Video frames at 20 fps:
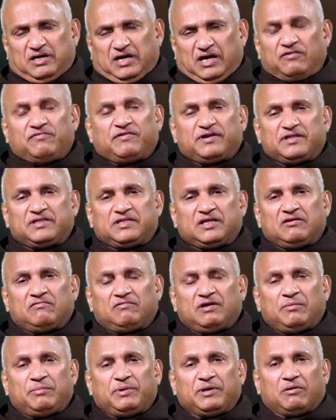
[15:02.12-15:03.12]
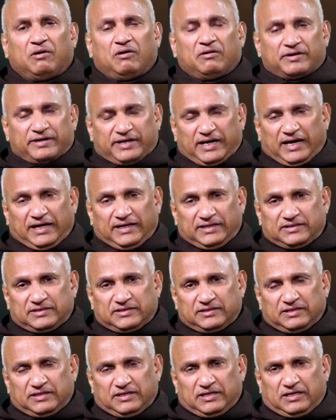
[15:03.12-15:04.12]
Everything will be all
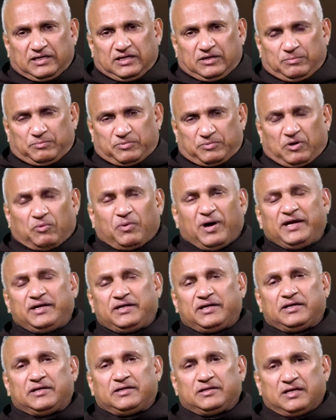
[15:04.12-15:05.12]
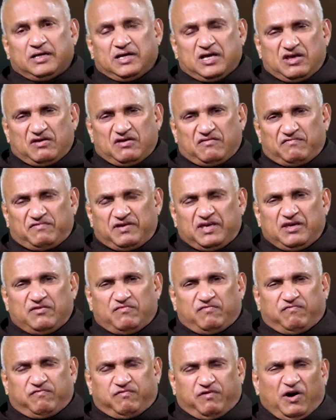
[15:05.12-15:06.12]
right, provided we
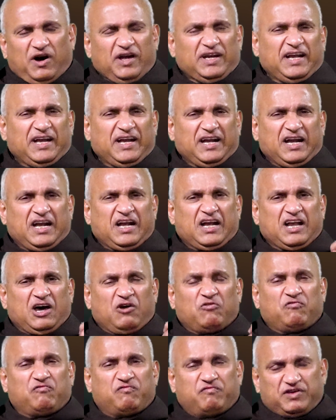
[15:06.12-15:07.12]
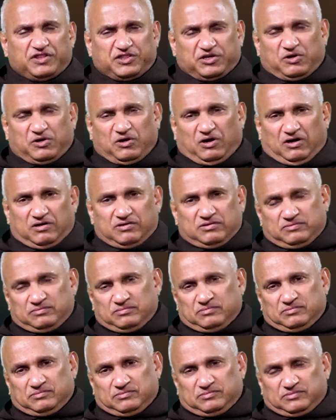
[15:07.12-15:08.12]
fall in love with God.
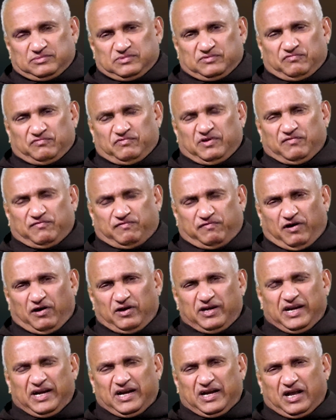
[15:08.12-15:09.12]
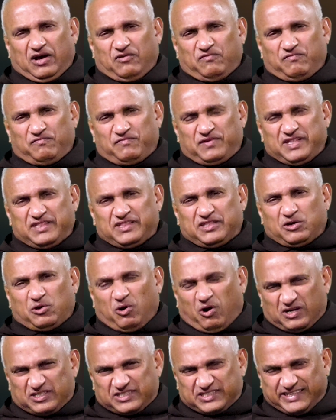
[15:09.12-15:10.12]
We fall in love with
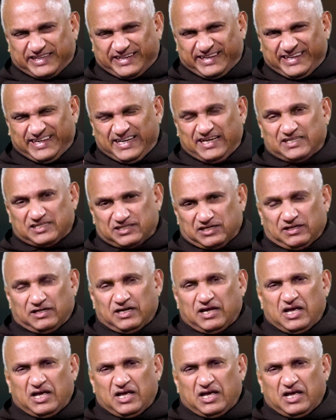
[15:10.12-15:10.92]
God's creation.